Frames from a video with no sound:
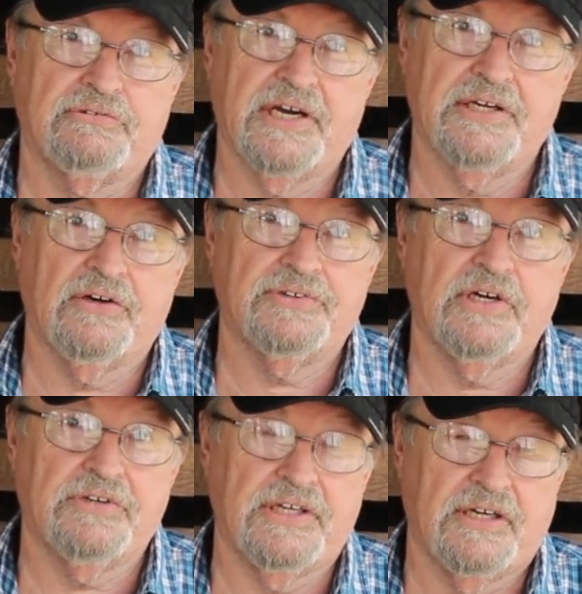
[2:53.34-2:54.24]
raid on
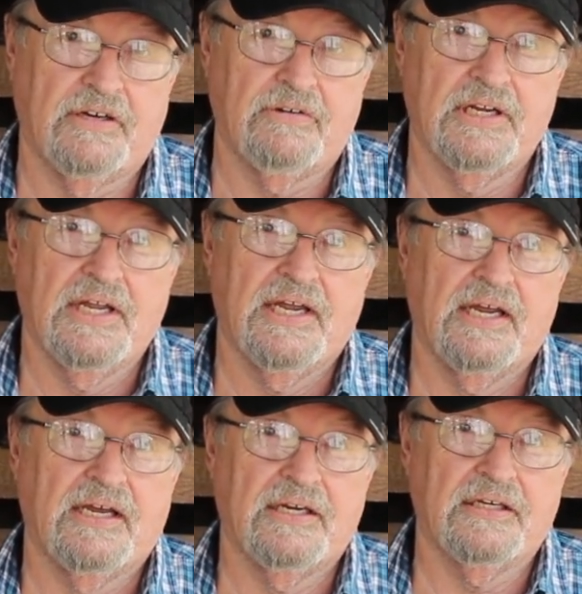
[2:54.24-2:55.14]
Tokyo.
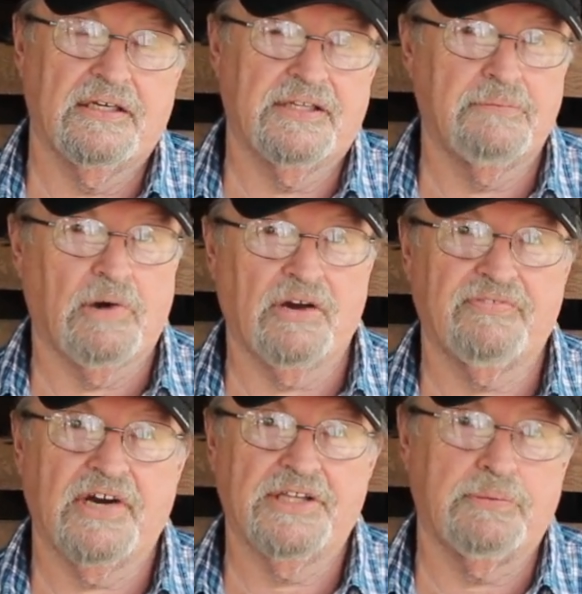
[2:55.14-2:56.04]
And they
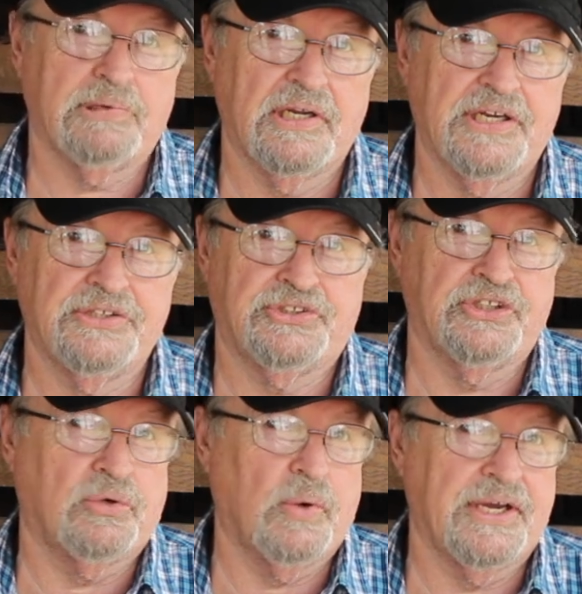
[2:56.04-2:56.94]
modified the planes,
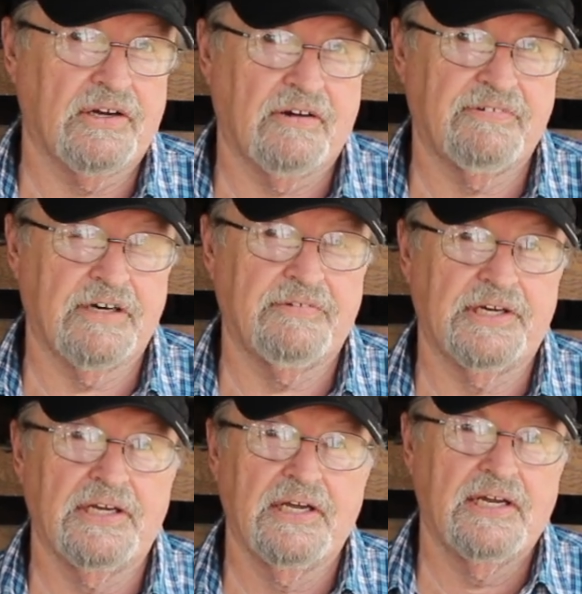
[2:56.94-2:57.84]
took weight off of
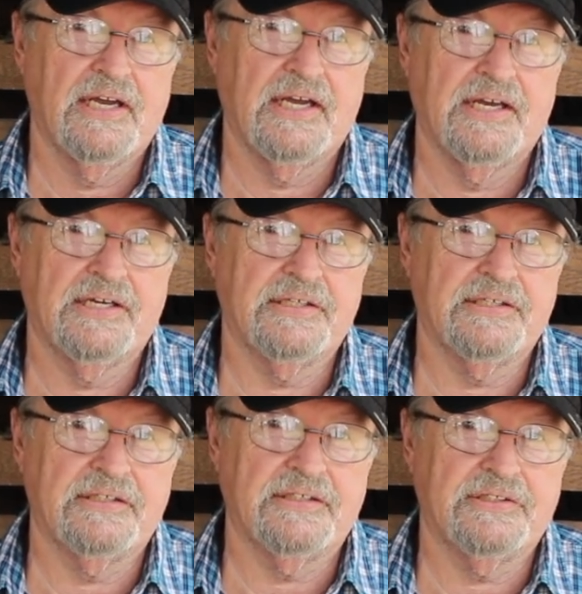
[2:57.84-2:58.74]
it,
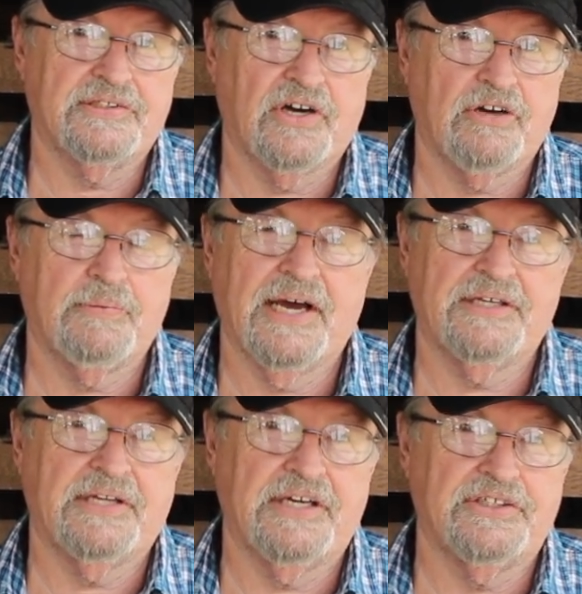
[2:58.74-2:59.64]
and taught them how
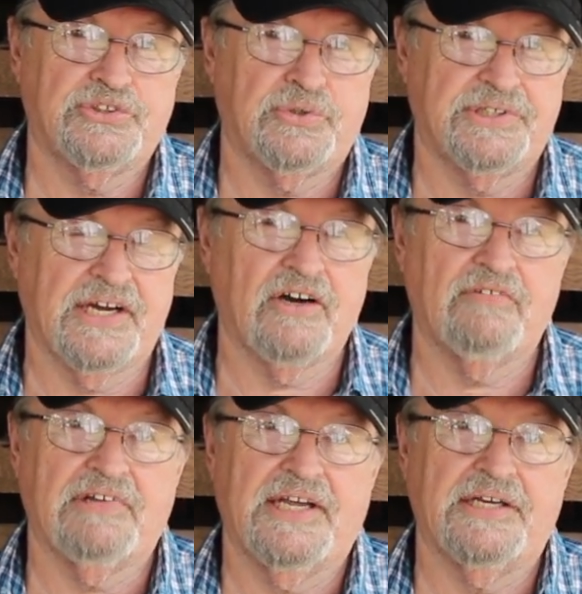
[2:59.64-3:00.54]
to take short
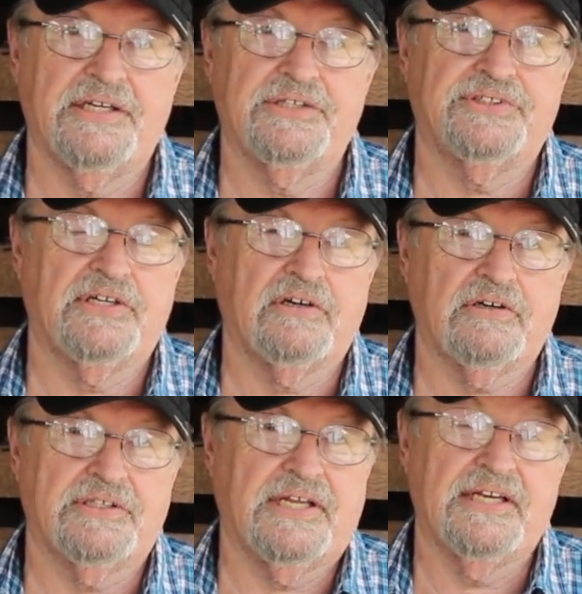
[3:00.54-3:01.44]
takeoff landings and all. They